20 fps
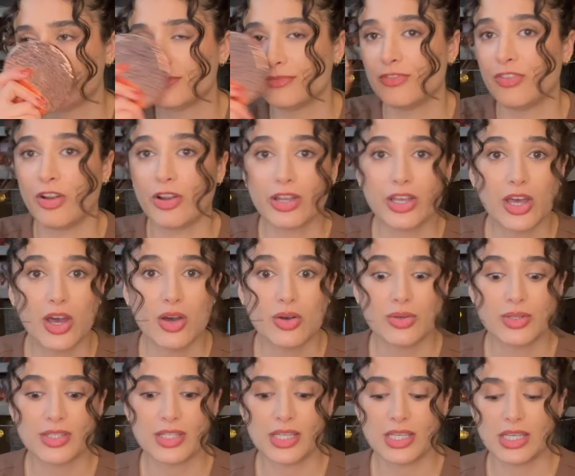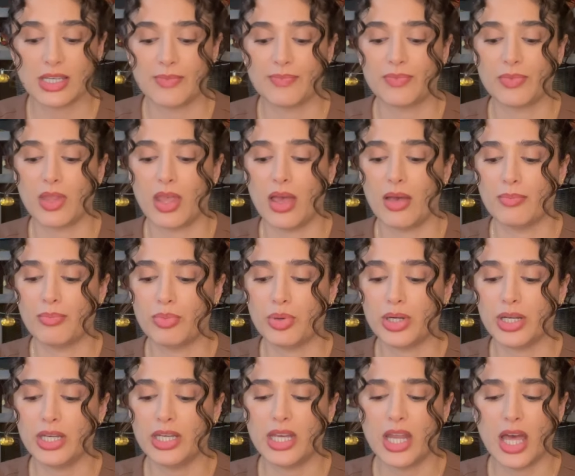Very cozy,
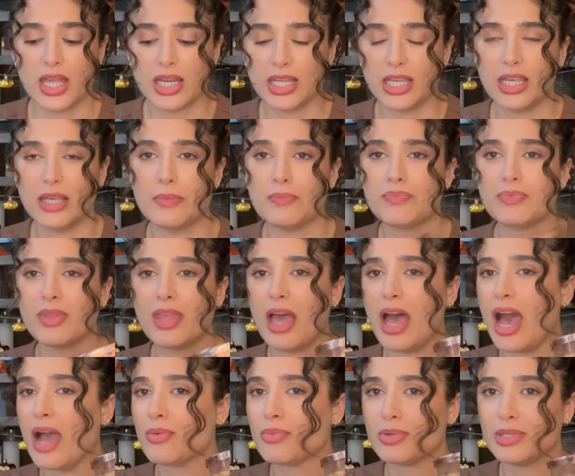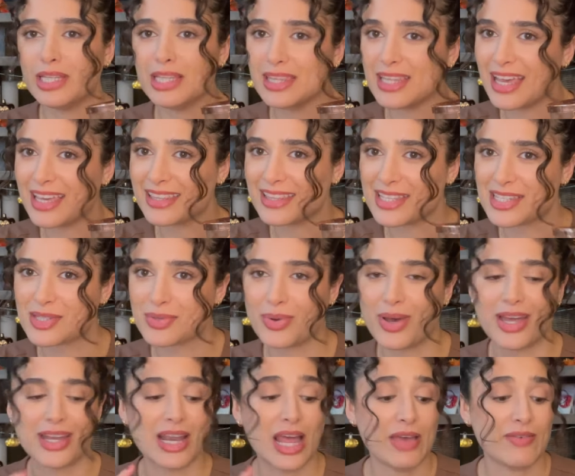pretty nutty. I really like this
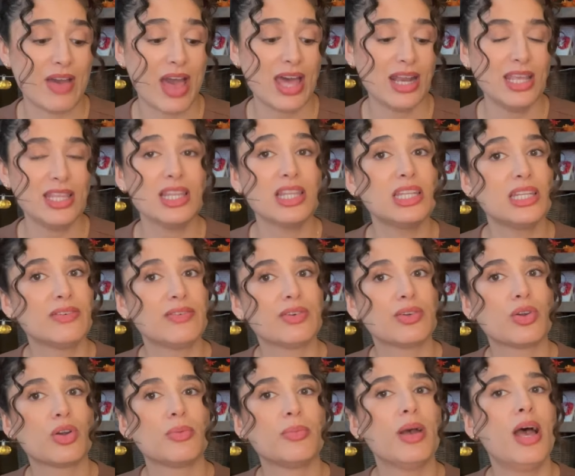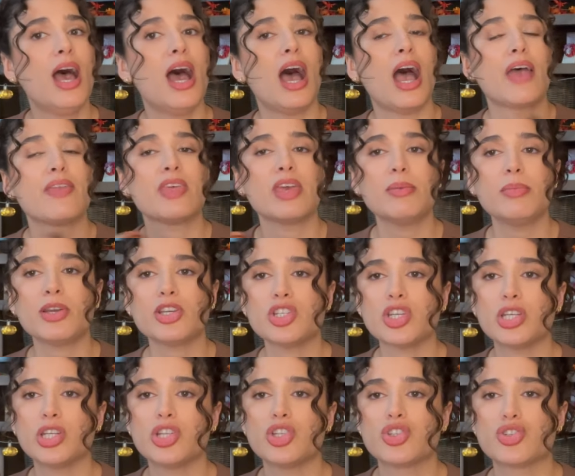one. I've had it in the living room. I think I'm actually
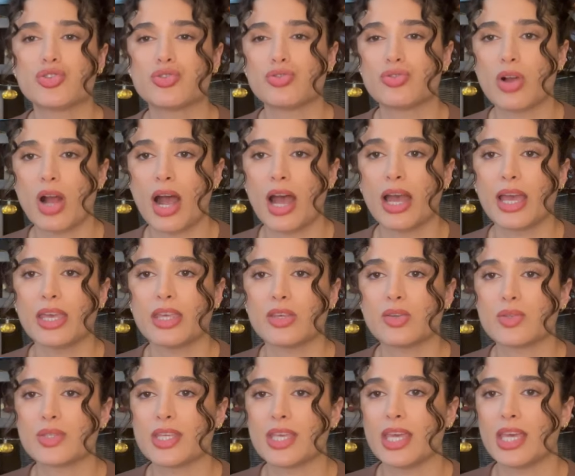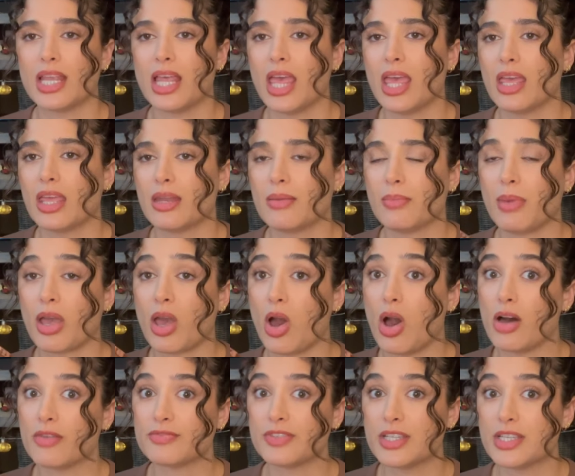gonna try using it in my
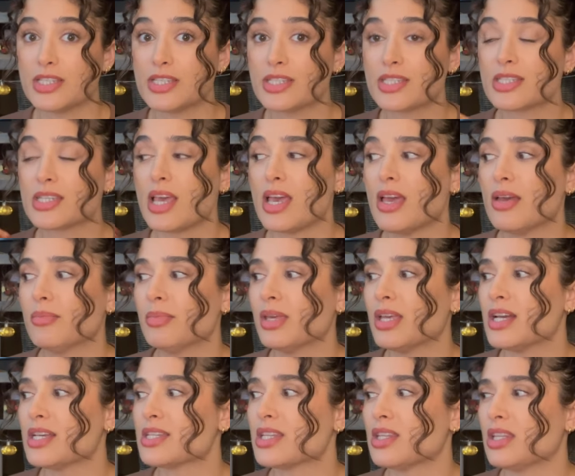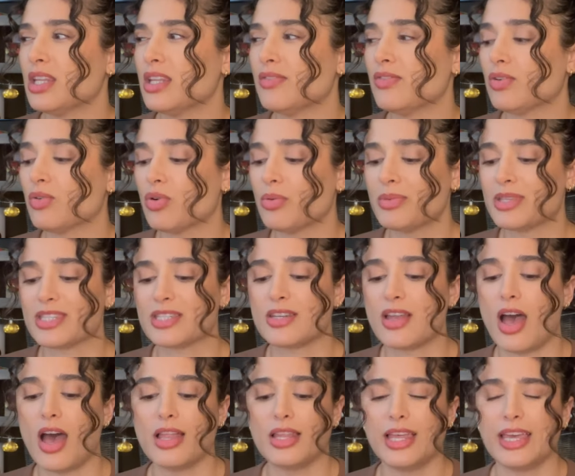office because in the living room, it's
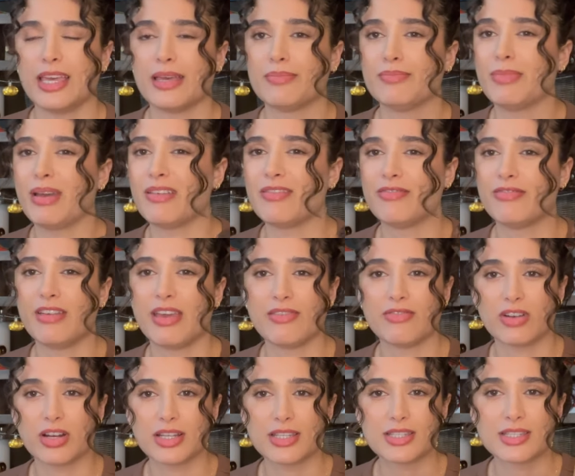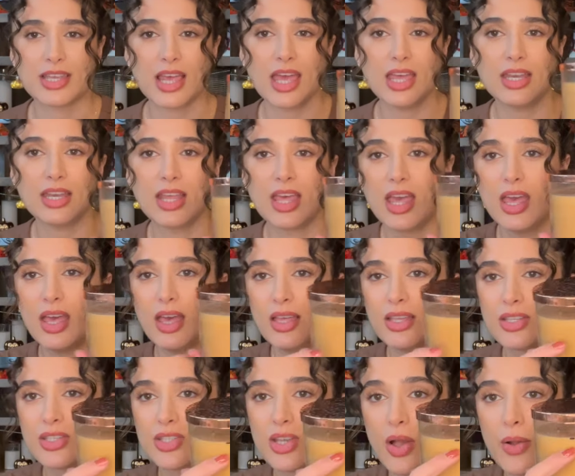not like my favorite scent.
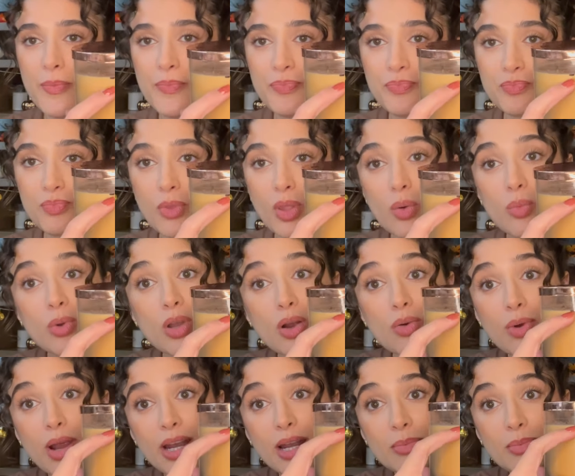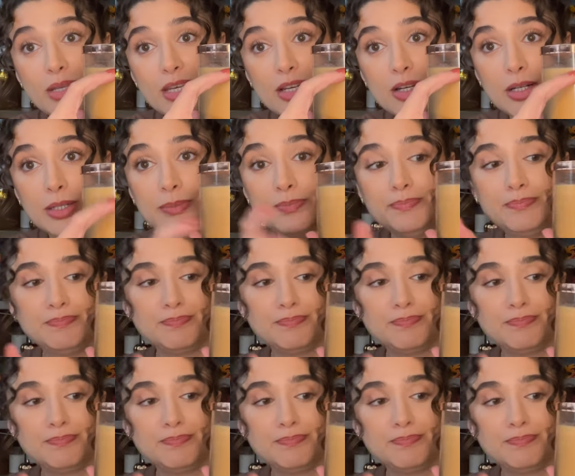So we are right up here.